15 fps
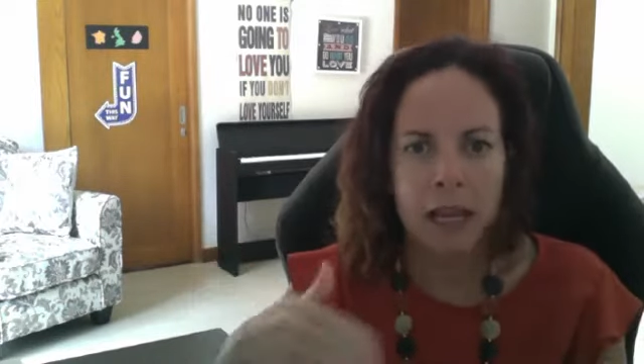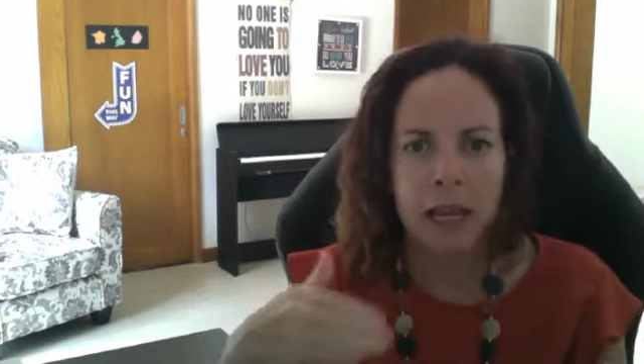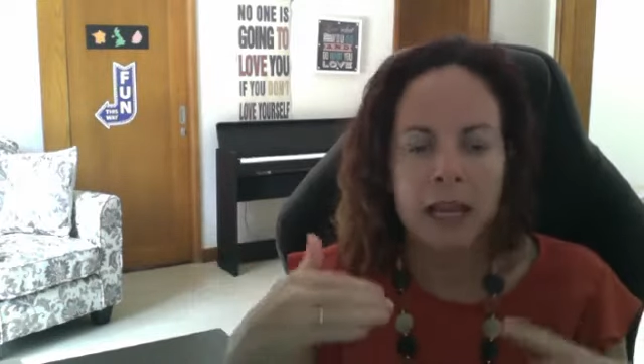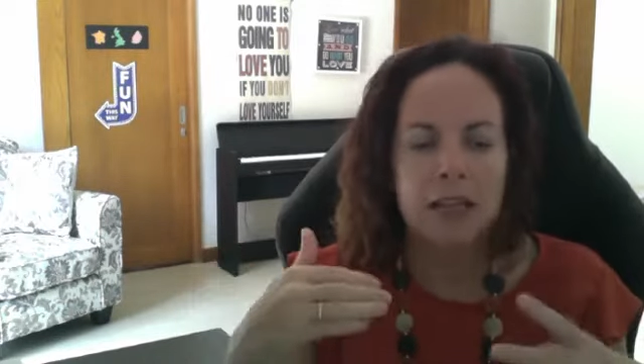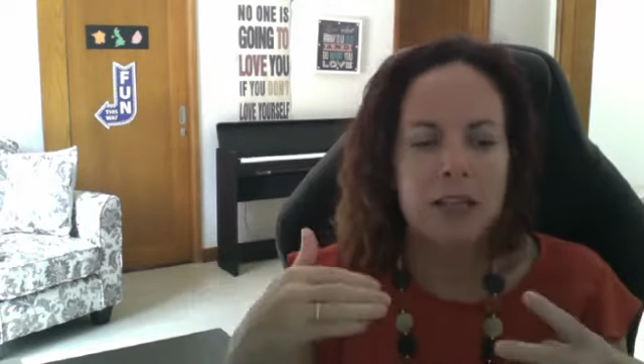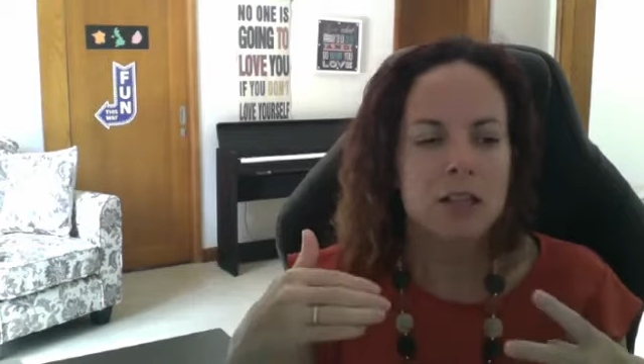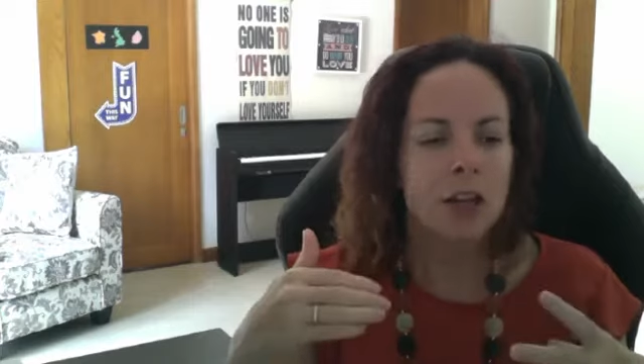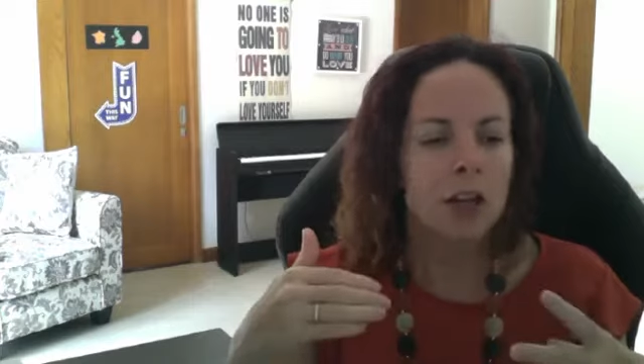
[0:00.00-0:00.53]

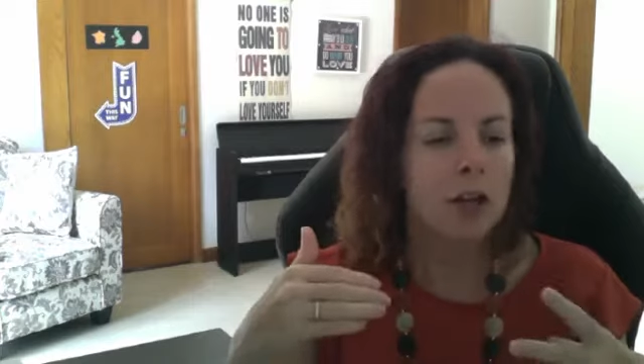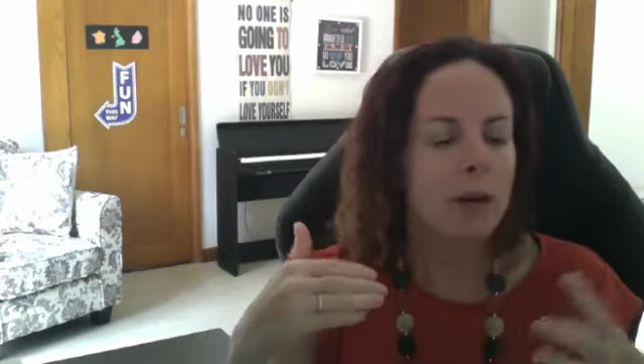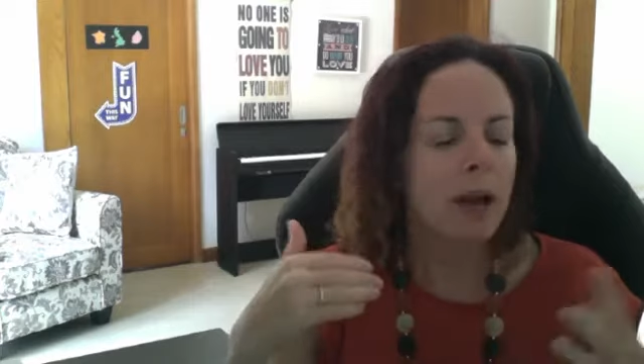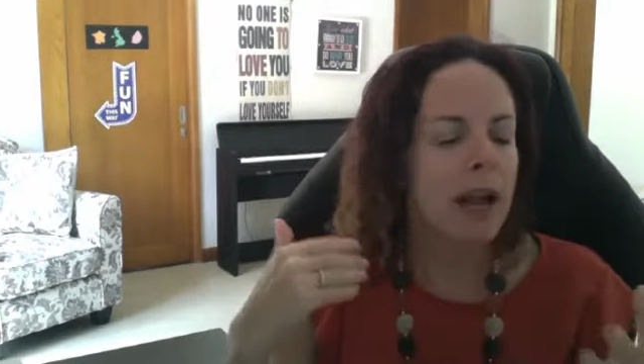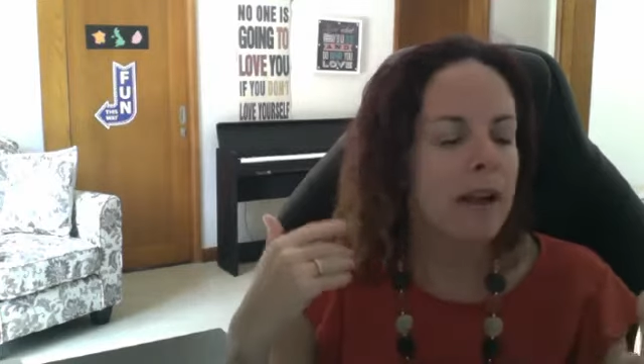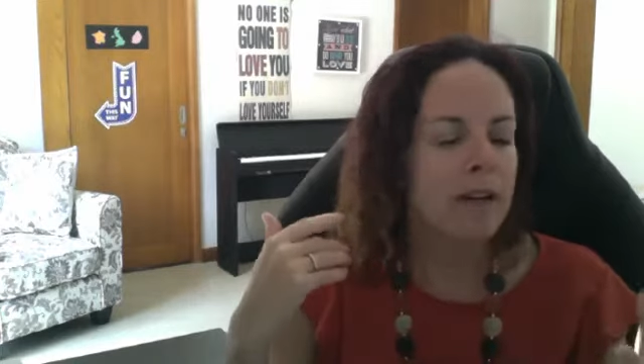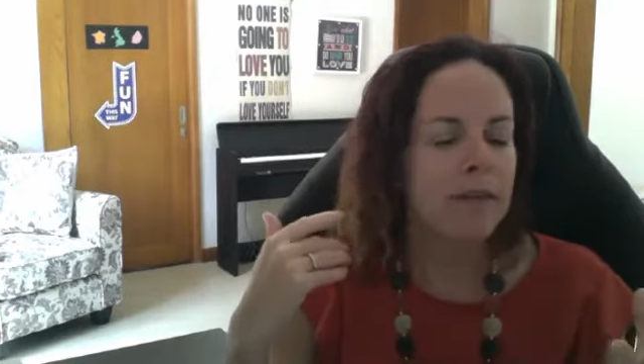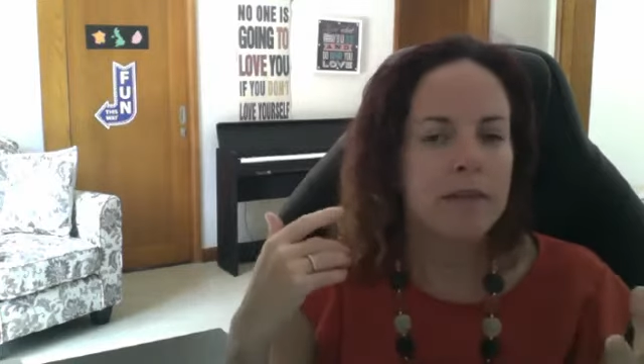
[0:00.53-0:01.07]
So
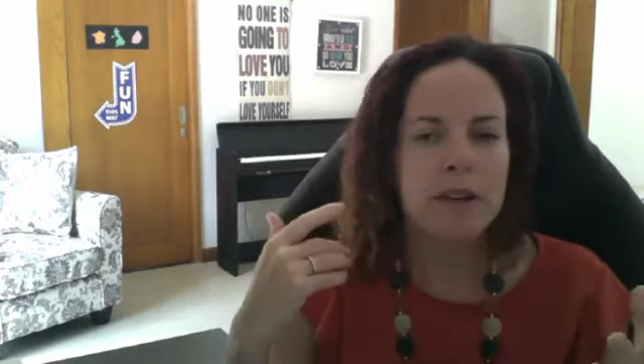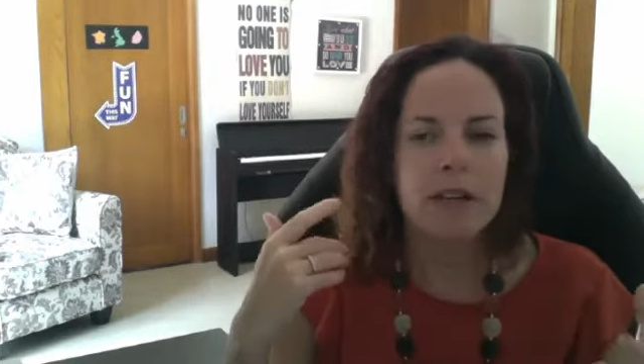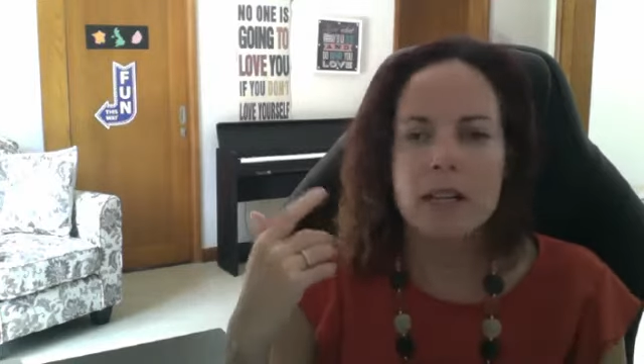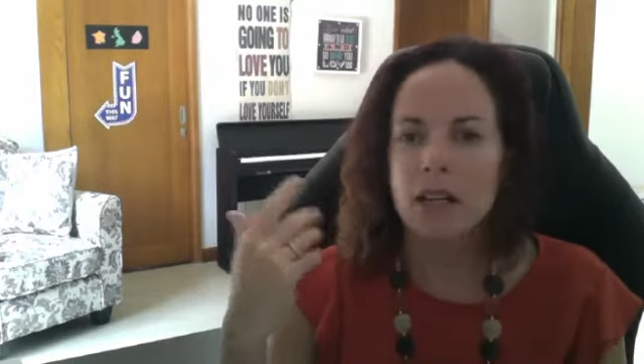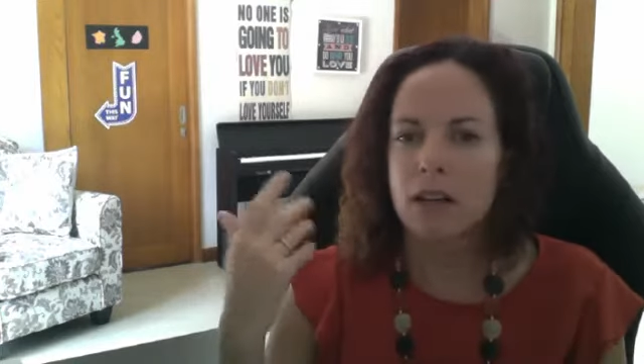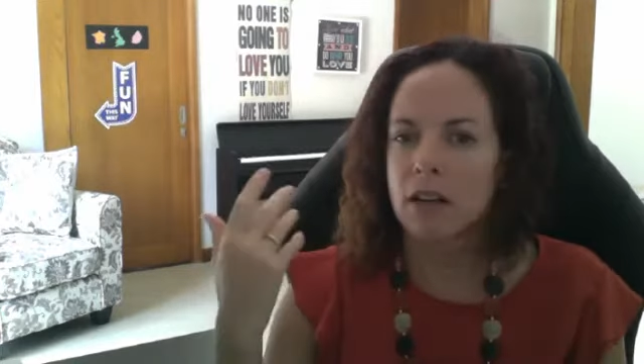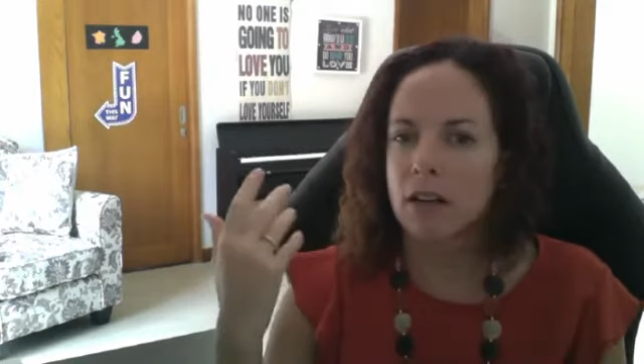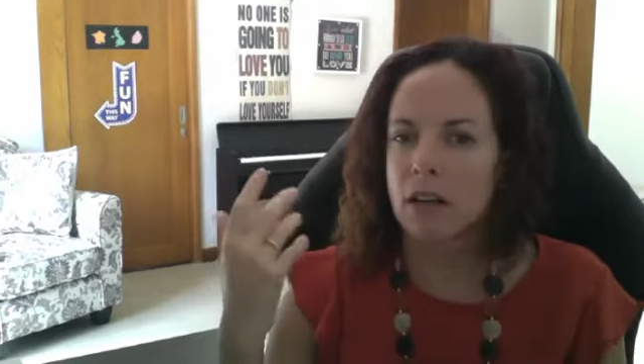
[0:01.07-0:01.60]
every
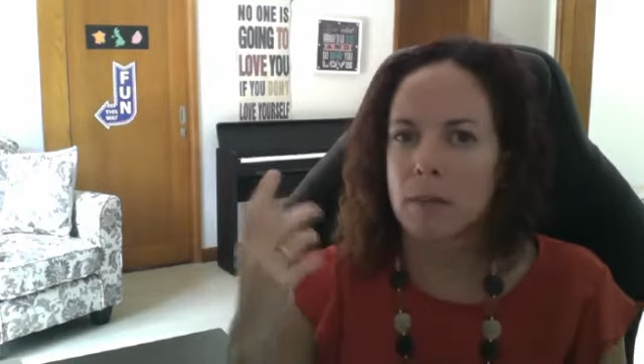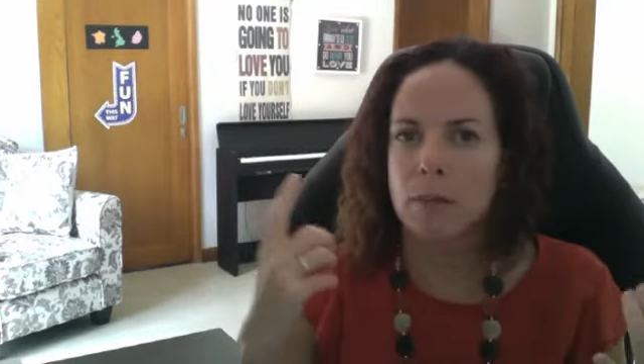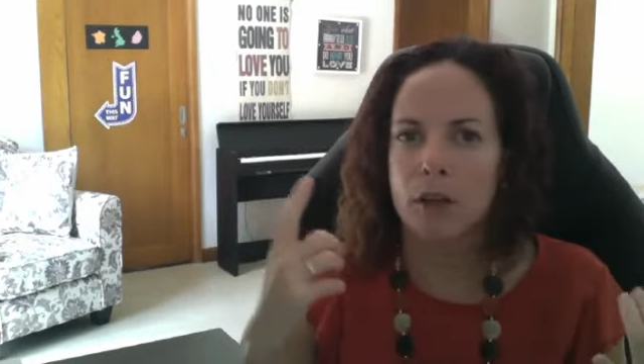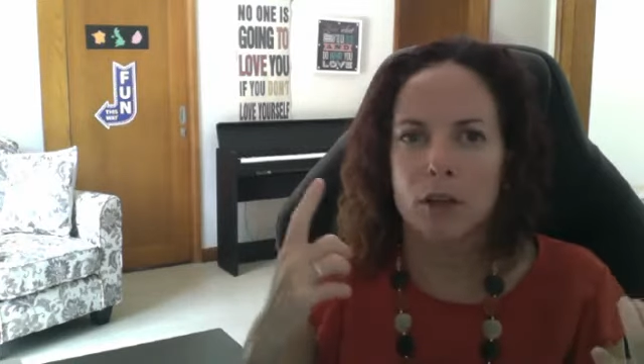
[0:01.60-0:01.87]
time